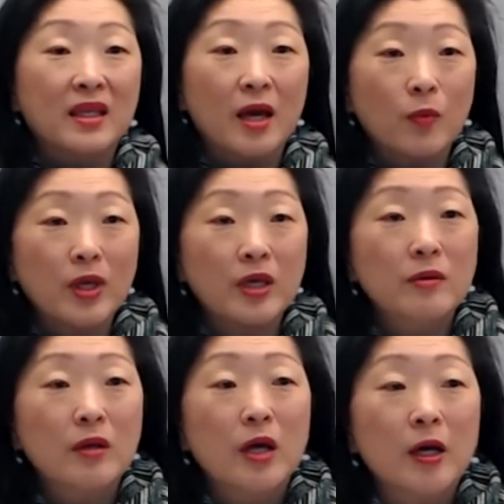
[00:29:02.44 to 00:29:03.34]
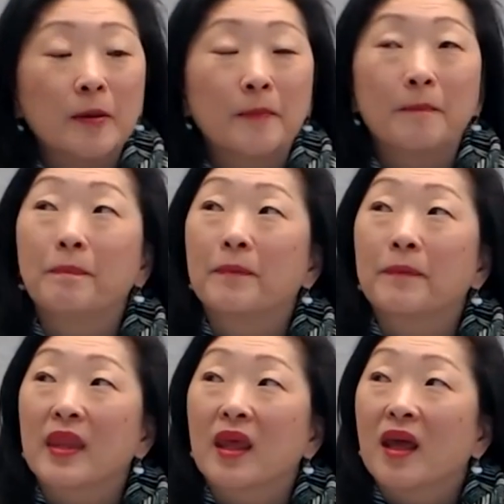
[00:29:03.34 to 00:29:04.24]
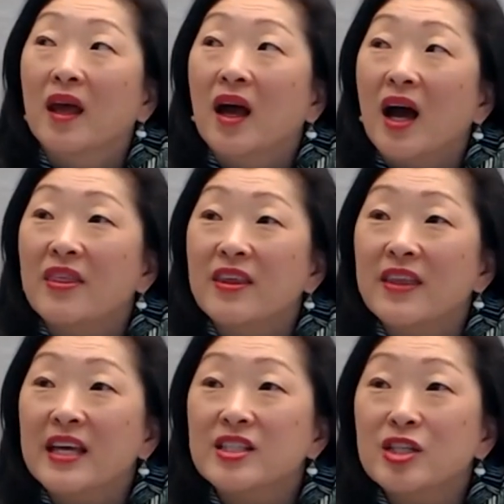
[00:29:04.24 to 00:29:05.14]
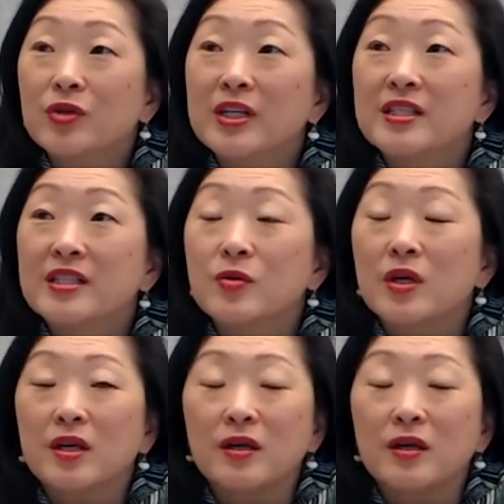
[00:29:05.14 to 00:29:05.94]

Yeah, we can. Um, I think the asynchronous